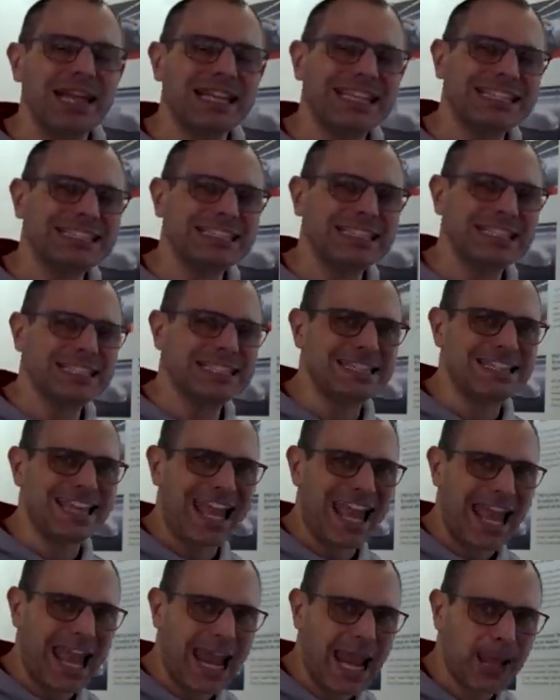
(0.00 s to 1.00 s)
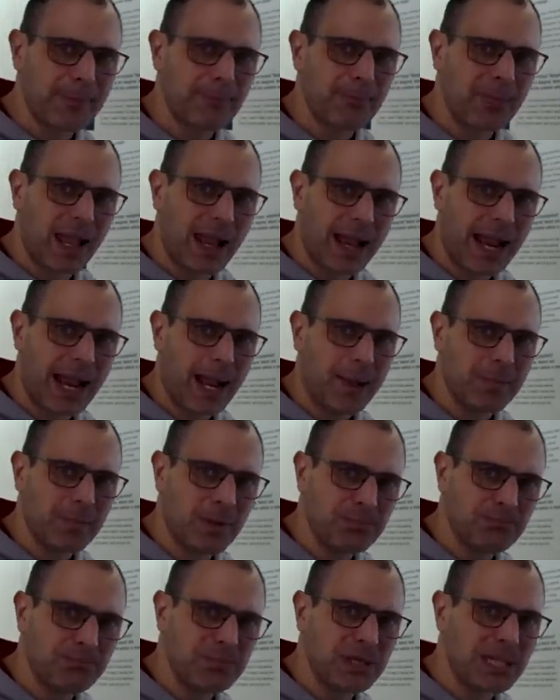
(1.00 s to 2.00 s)
This is the
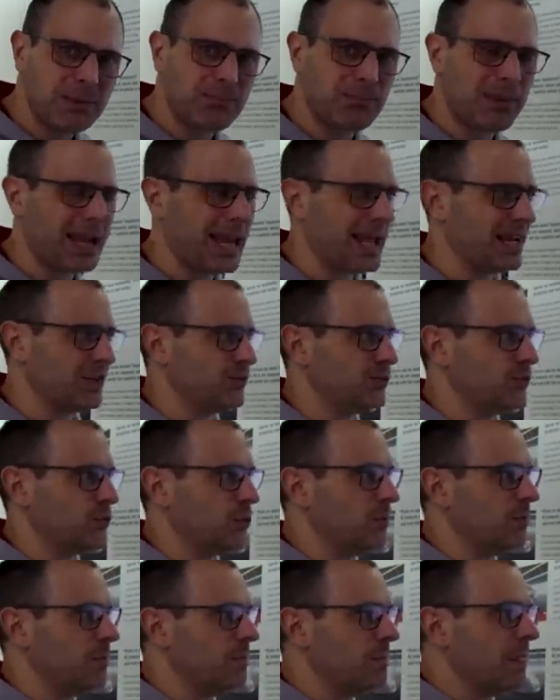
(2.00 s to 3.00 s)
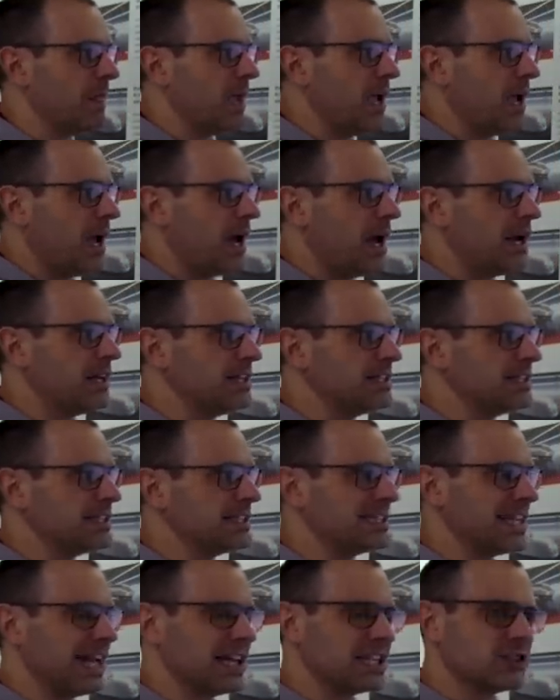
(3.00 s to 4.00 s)
MMB platform, and it
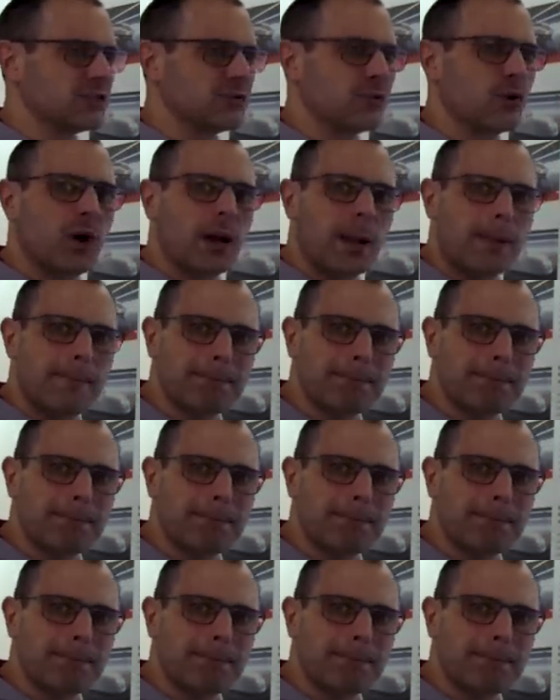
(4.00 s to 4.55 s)
stands for